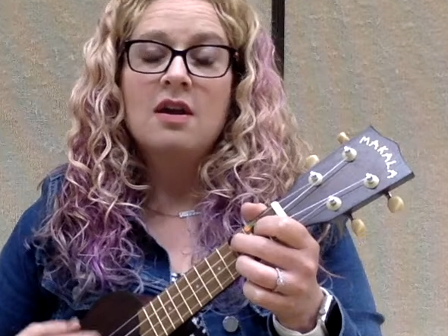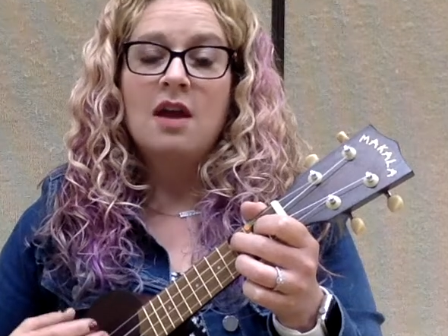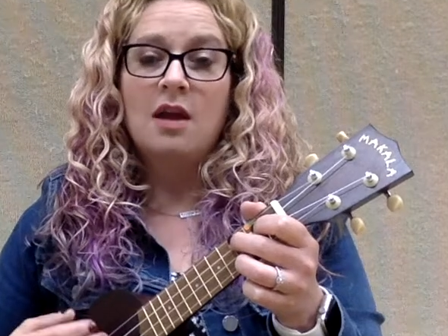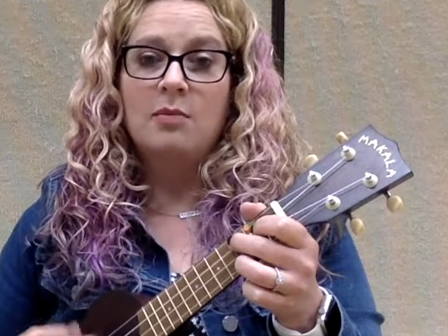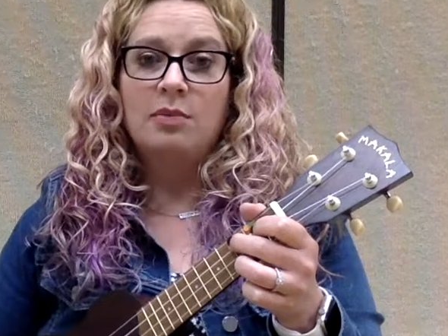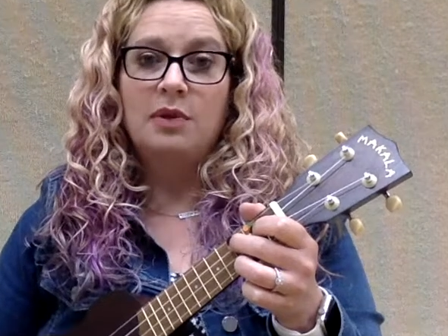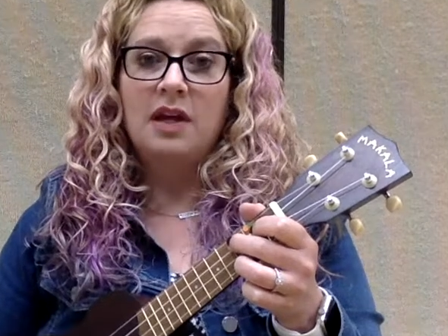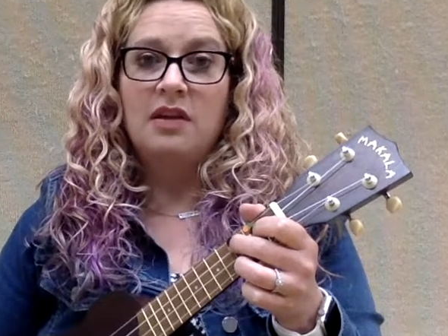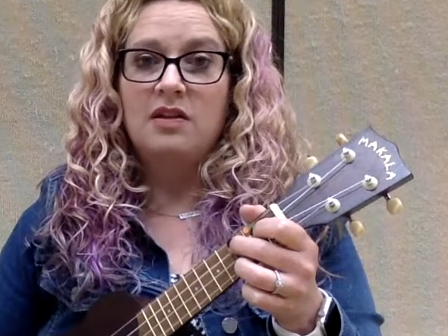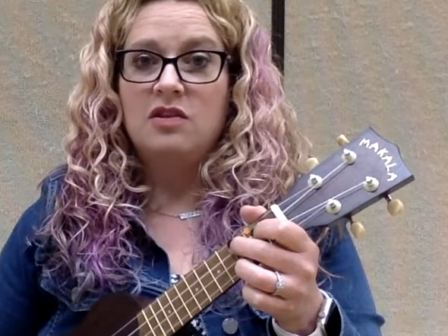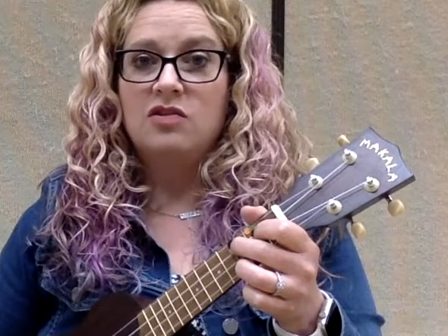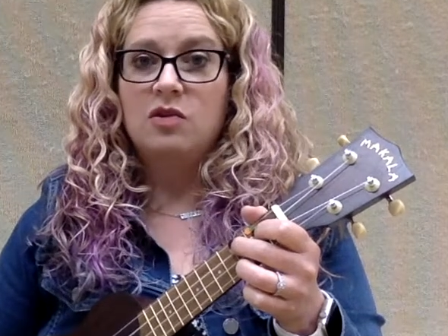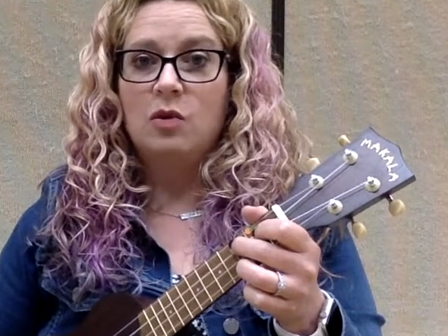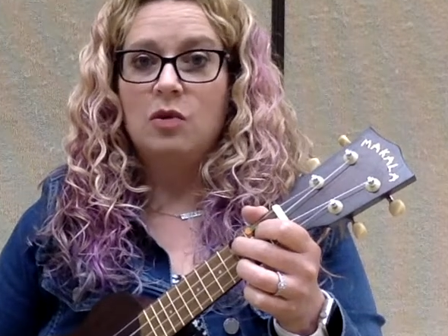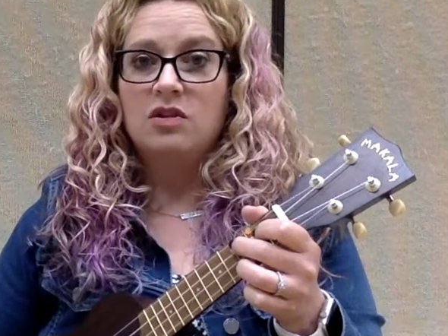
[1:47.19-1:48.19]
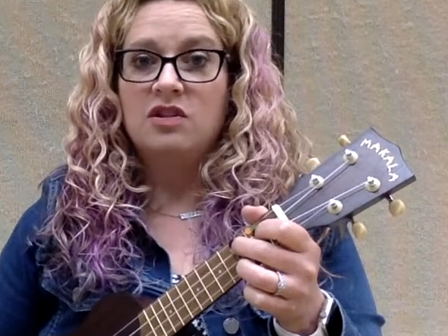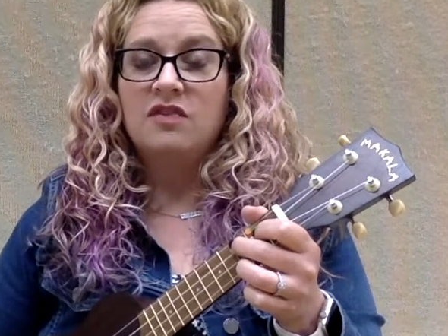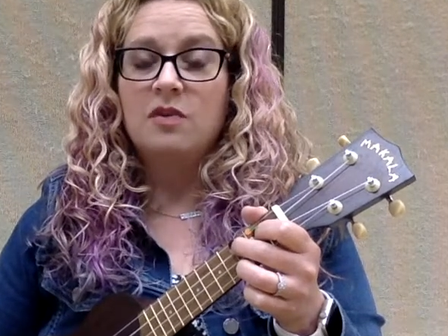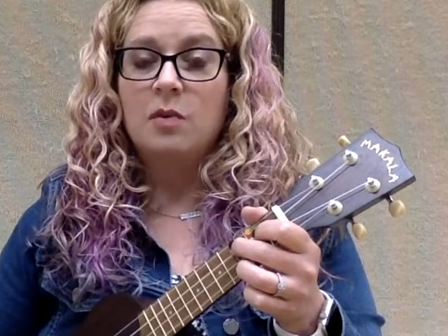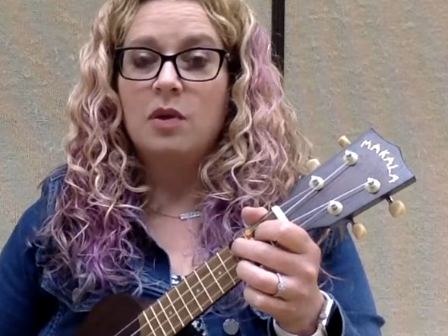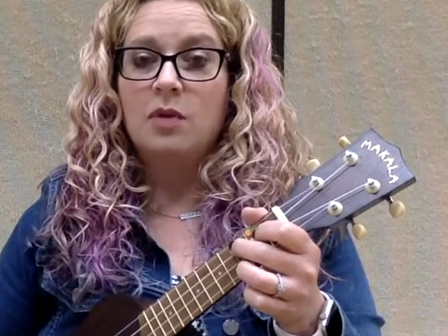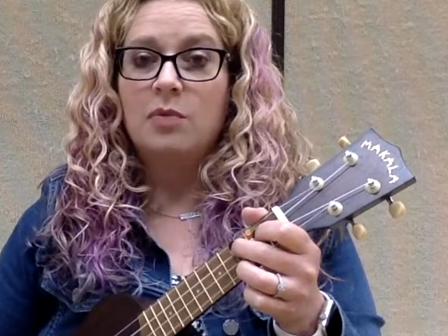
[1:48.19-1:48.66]
and play these chords if
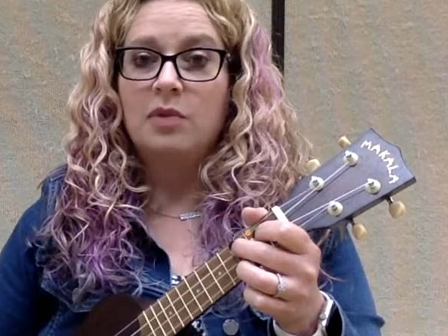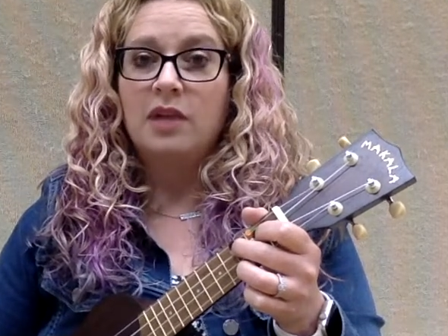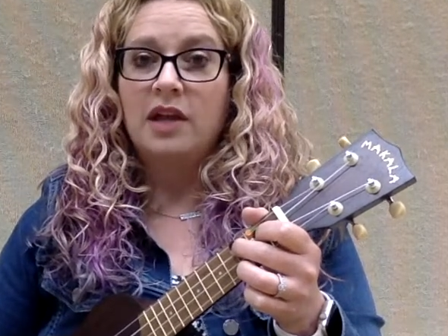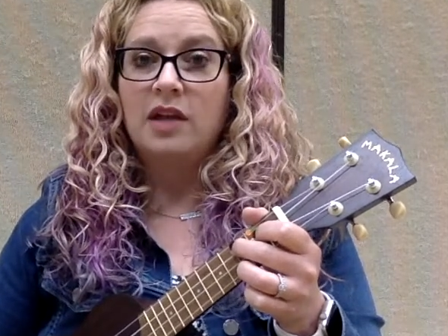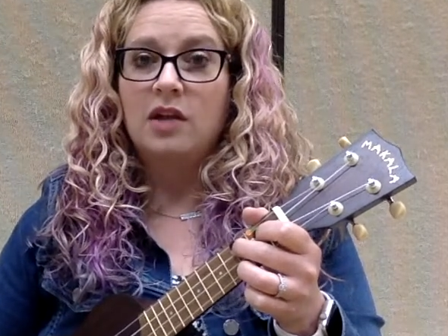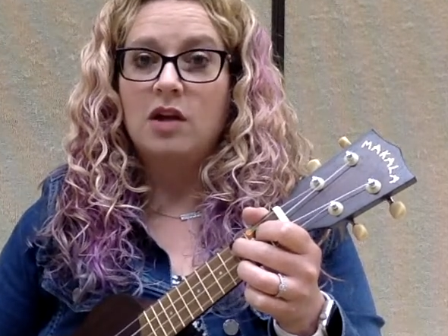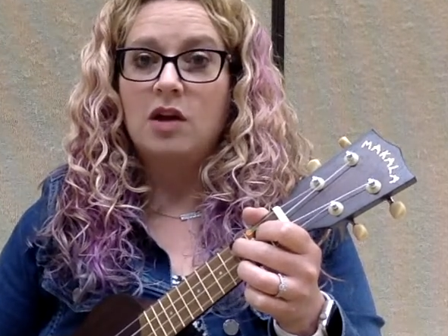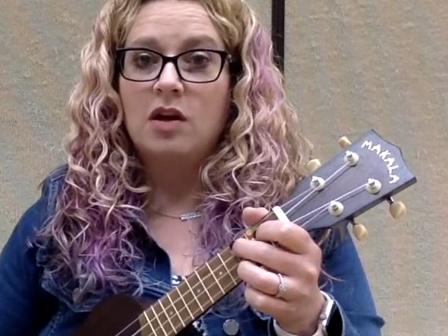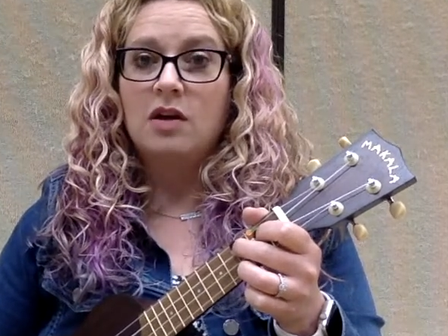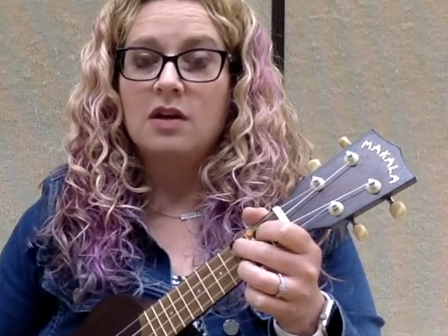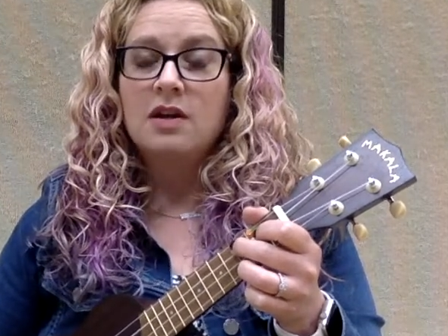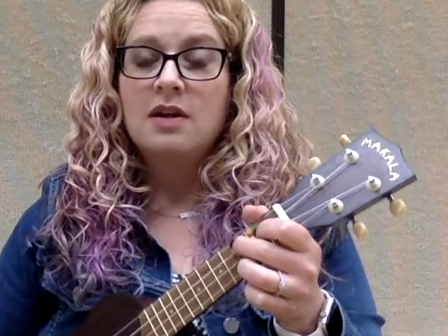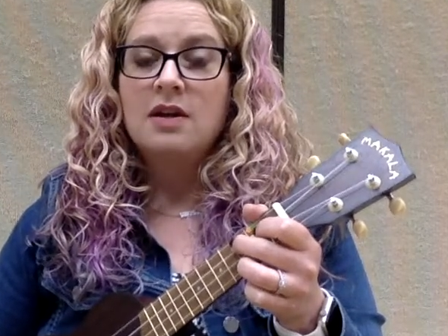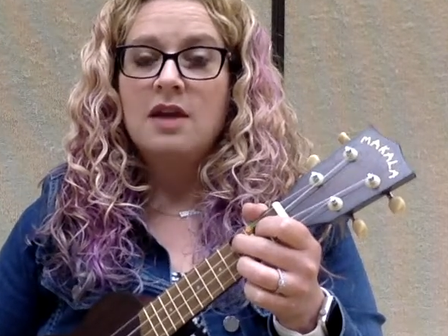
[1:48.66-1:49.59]
you want to play along,